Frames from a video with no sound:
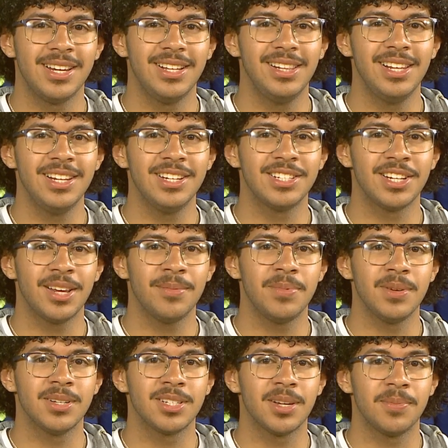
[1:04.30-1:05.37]
League
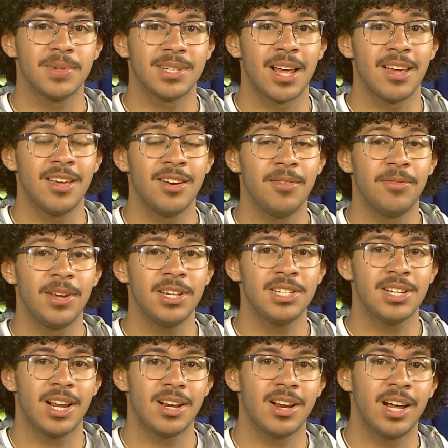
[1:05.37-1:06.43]
Championship is at Innovation at 9:30
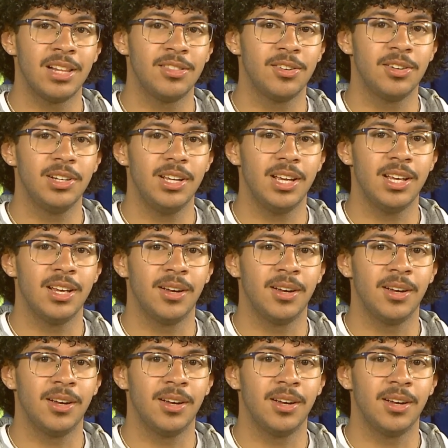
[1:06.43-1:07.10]
a.m.